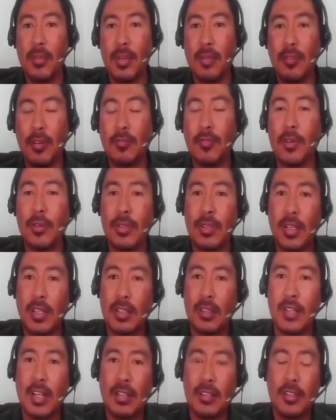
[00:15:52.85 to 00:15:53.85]
we found the
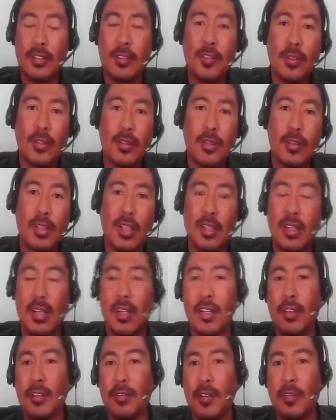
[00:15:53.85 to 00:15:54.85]
doctors found out that a
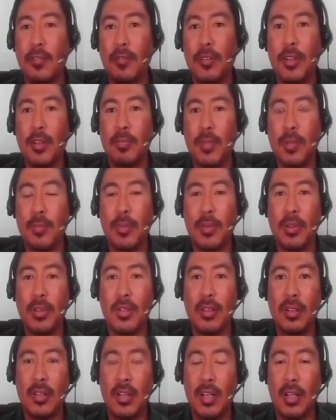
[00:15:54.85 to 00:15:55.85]
lot of affluent
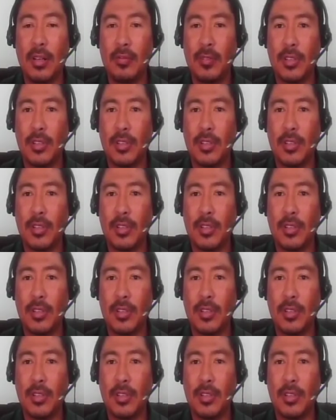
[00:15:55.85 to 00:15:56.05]
people um,